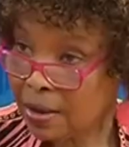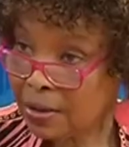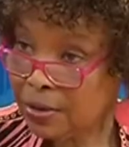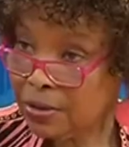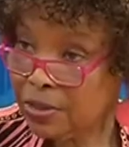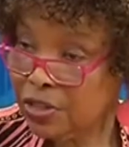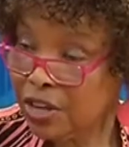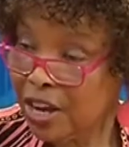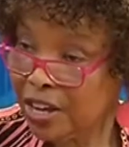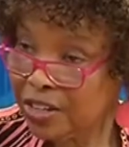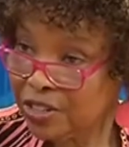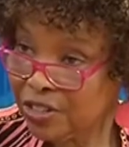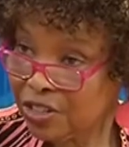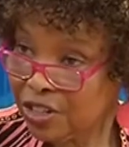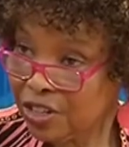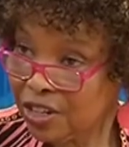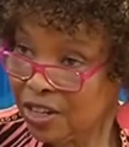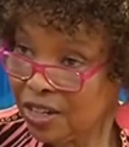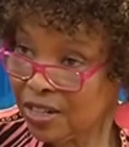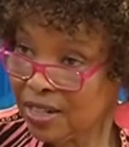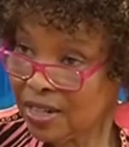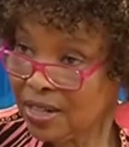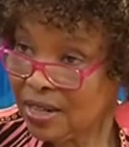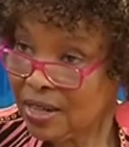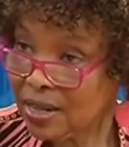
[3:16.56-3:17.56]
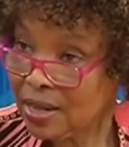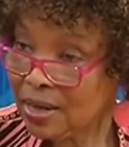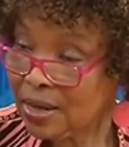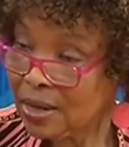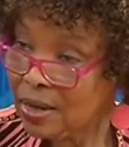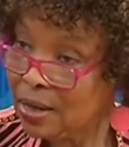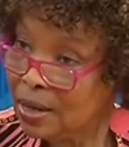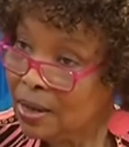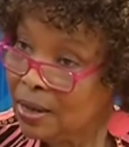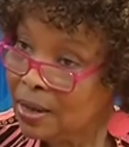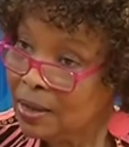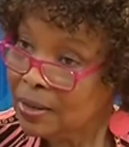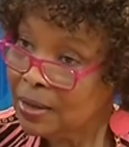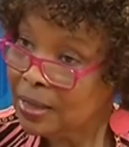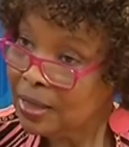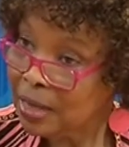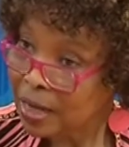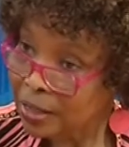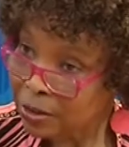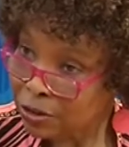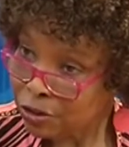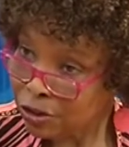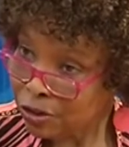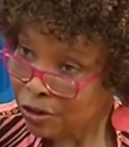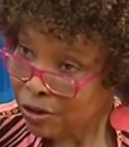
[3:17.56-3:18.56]
nurtured,
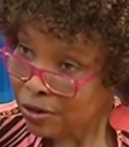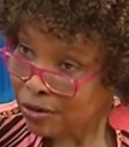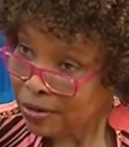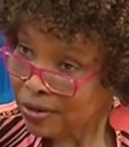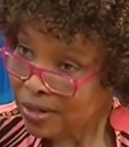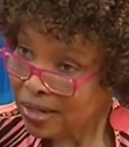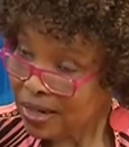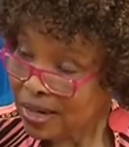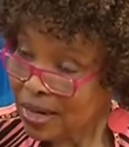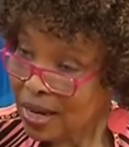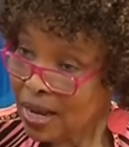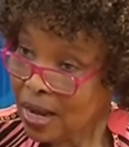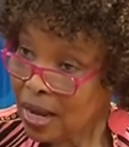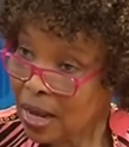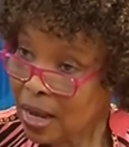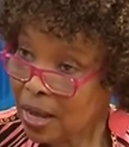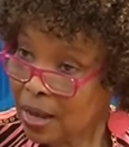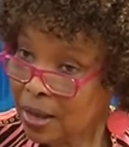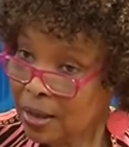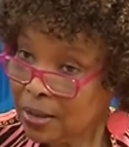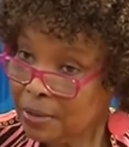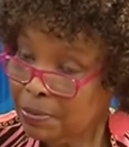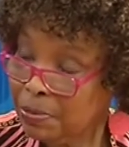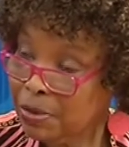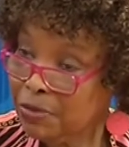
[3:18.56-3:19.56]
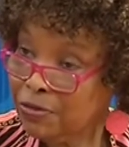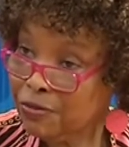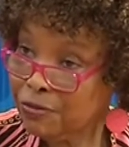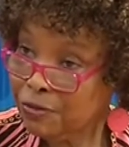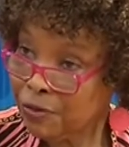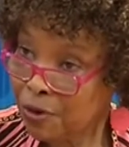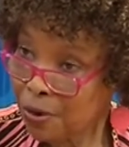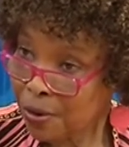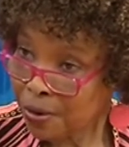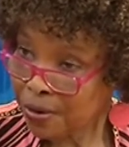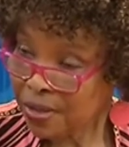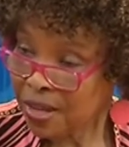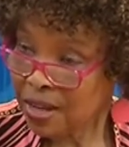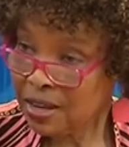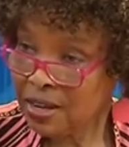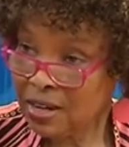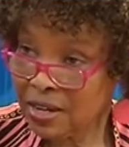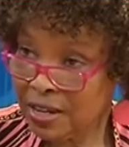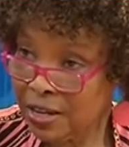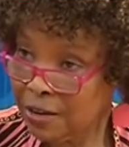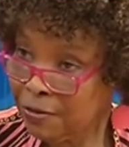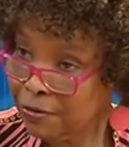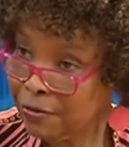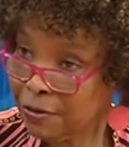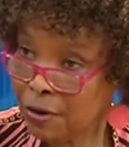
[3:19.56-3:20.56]
counseled, and before they
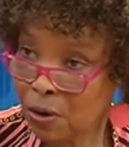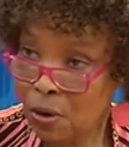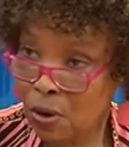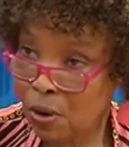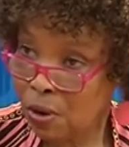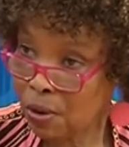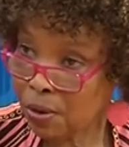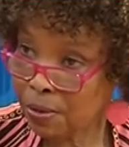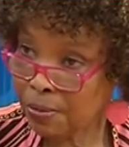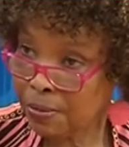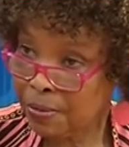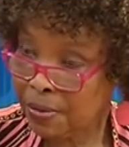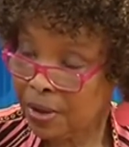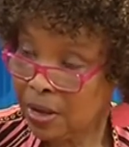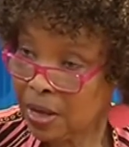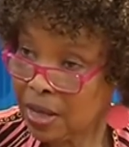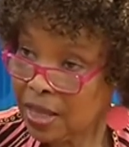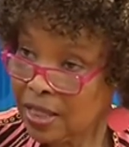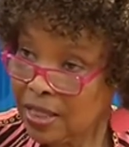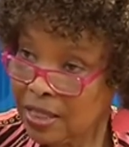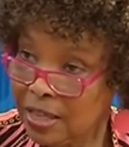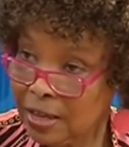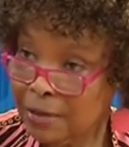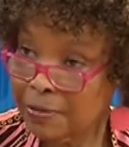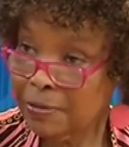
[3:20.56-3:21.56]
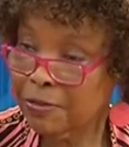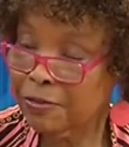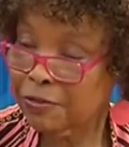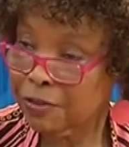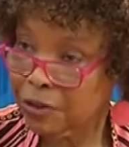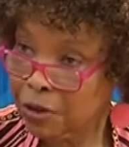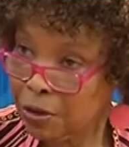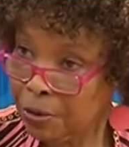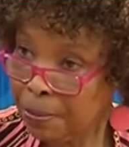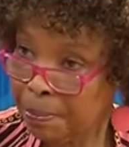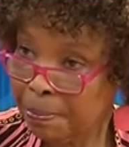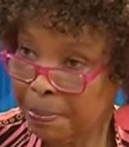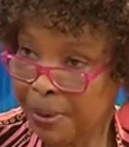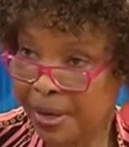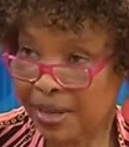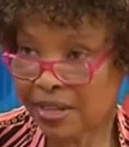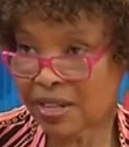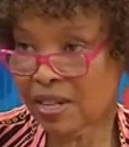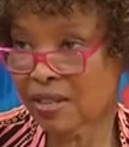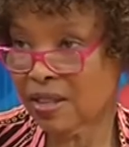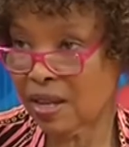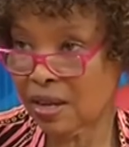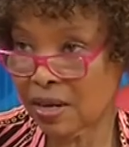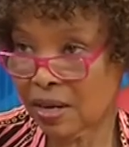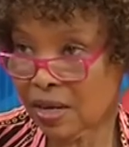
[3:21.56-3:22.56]
leave for home, they feel
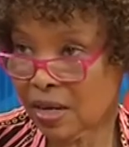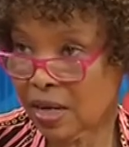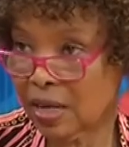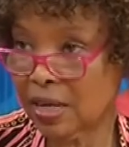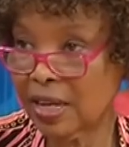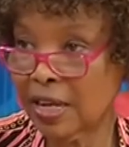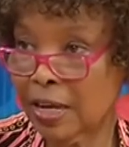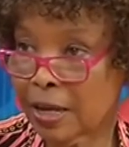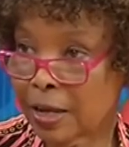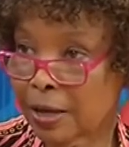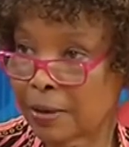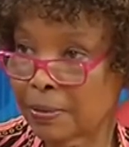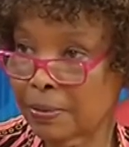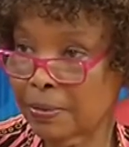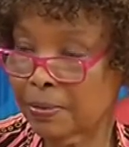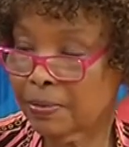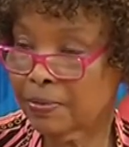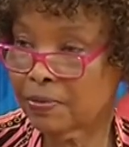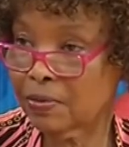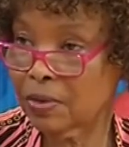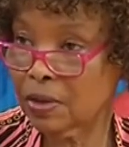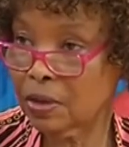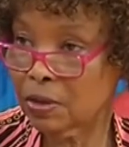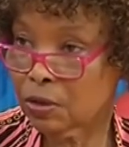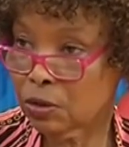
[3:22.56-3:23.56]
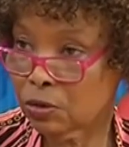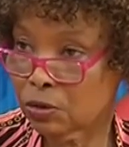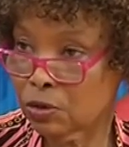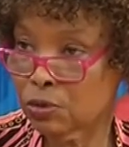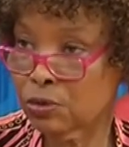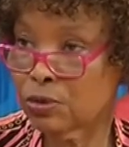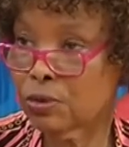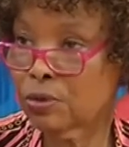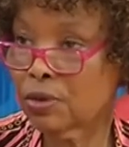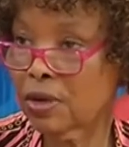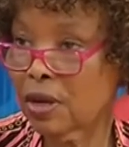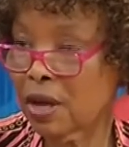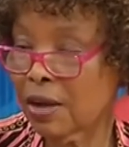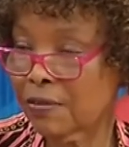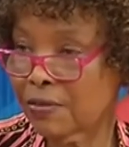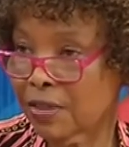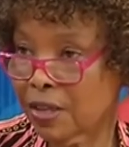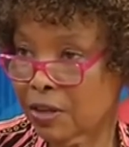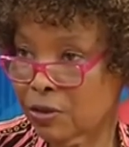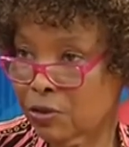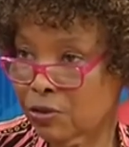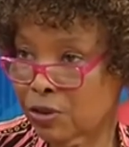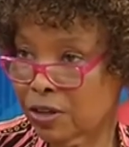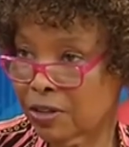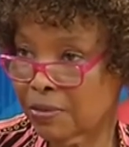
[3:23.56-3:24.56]
better than they came to have
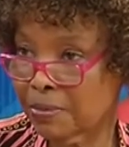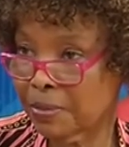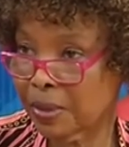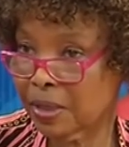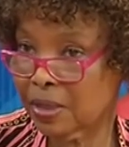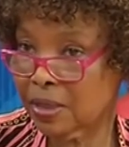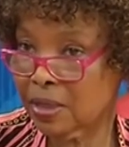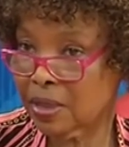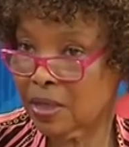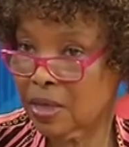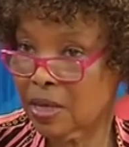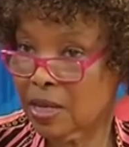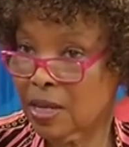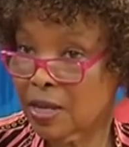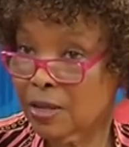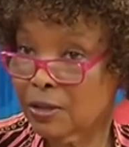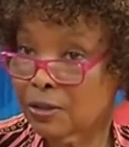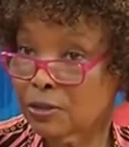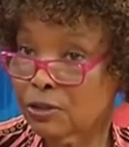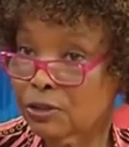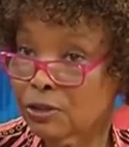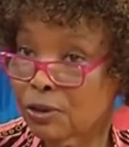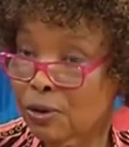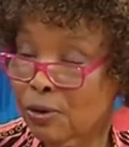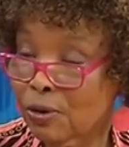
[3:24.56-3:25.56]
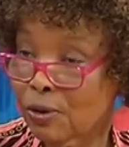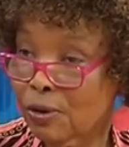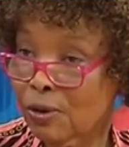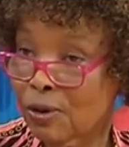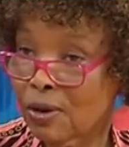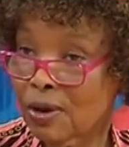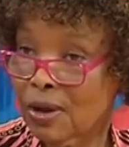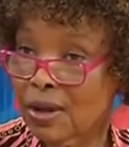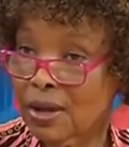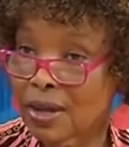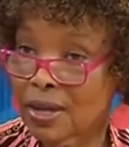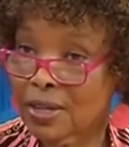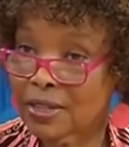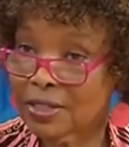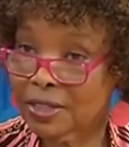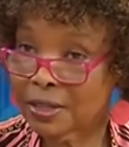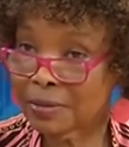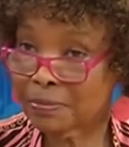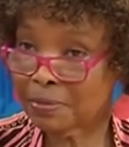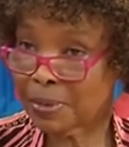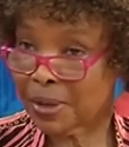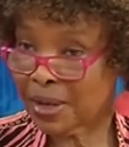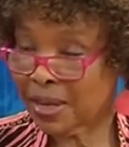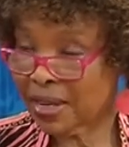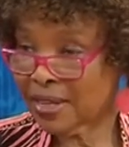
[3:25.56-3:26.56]
their treatment. So it's
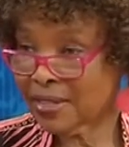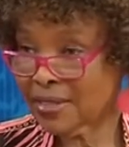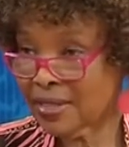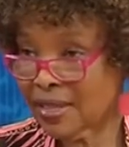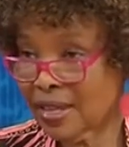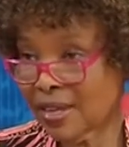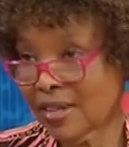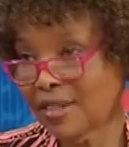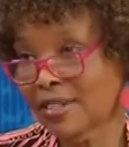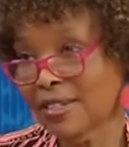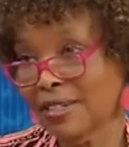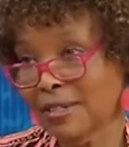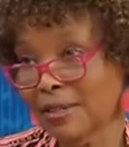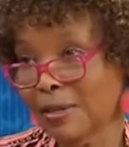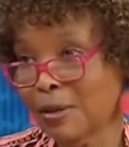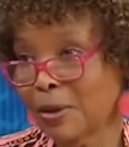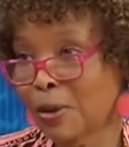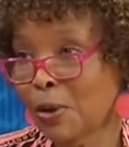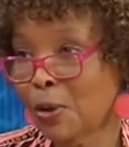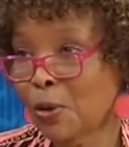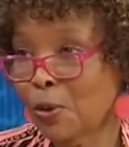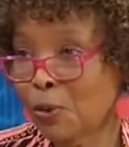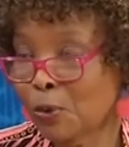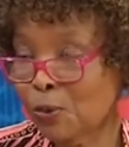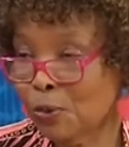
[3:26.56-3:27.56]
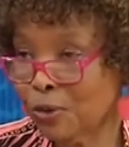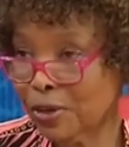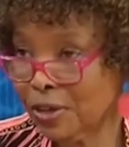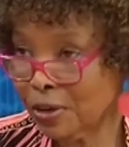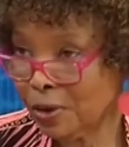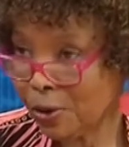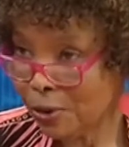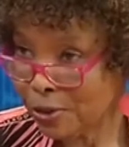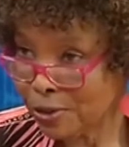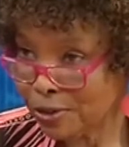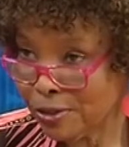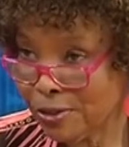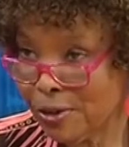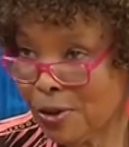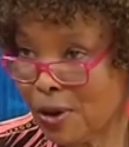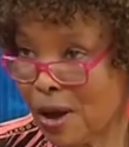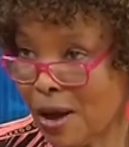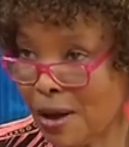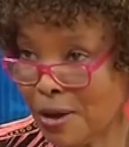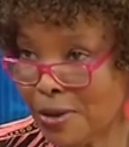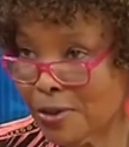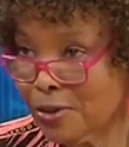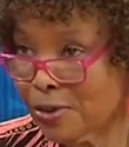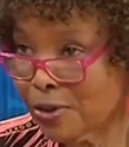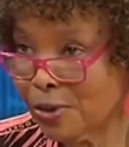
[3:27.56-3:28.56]
a place that we also
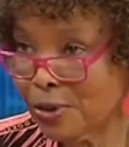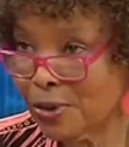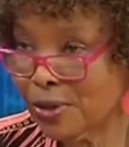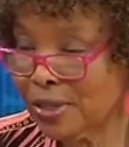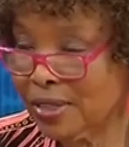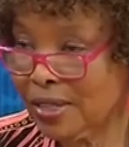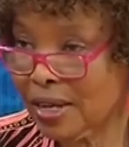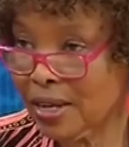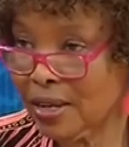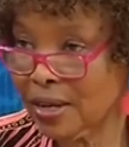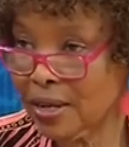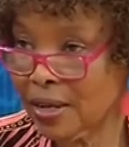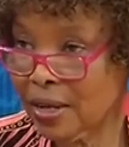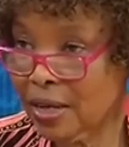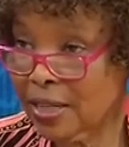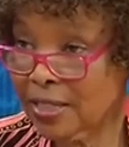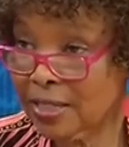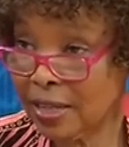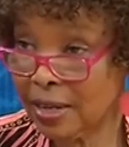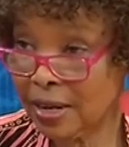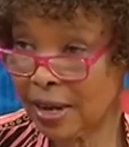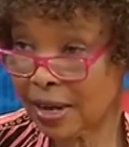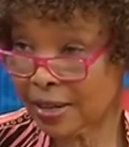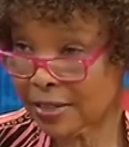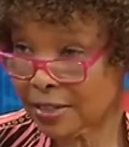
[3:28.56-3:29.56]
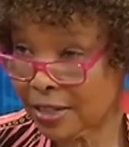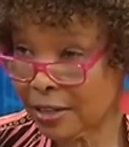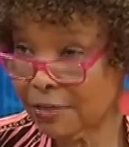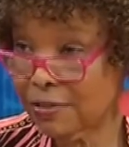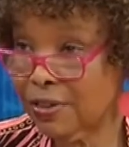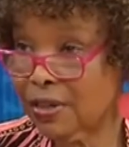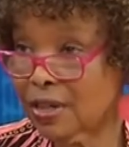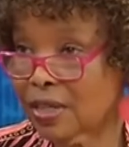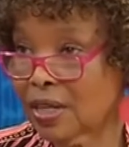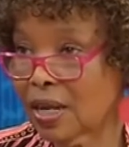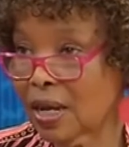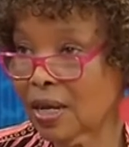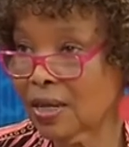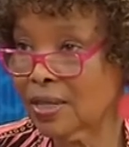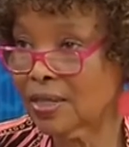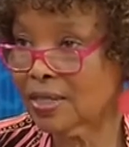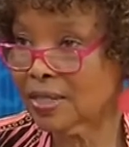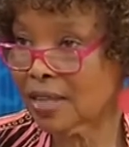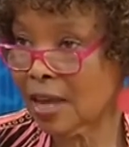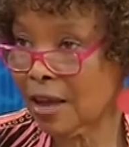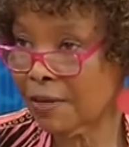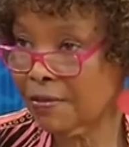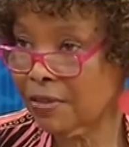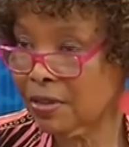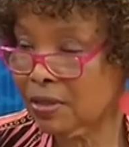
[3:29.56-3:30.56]
use, it's an activity and
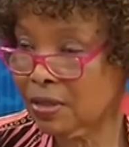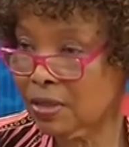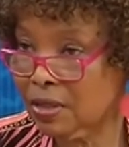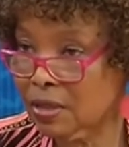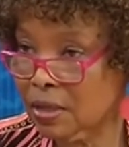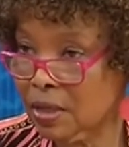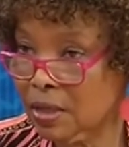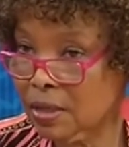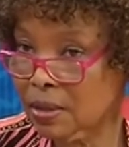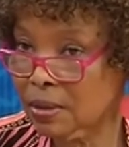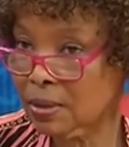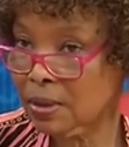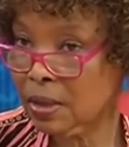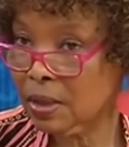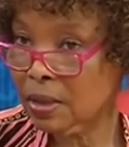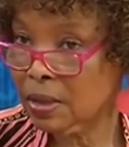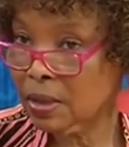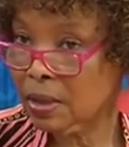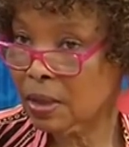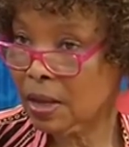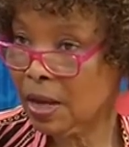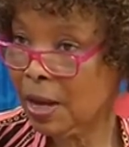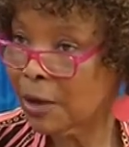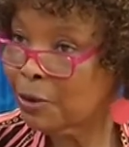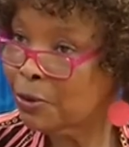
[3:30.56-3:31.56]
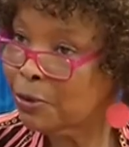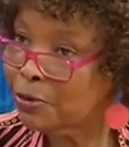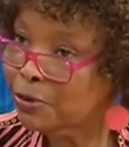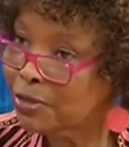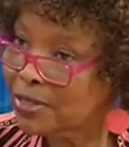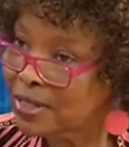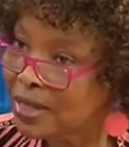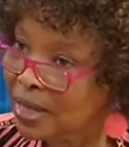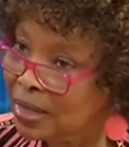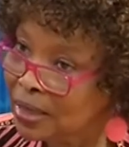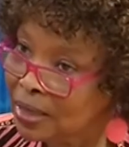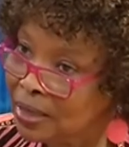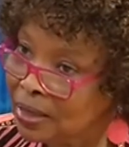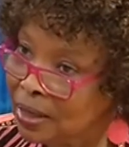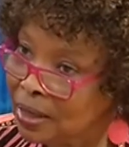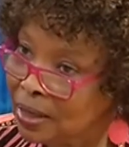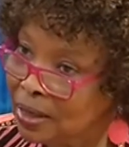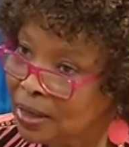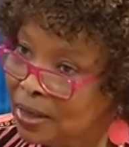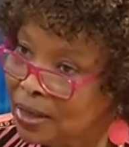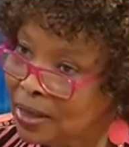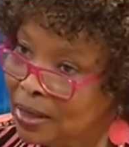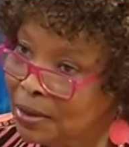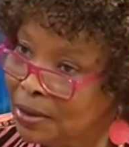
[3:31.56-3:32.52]
service kind of center.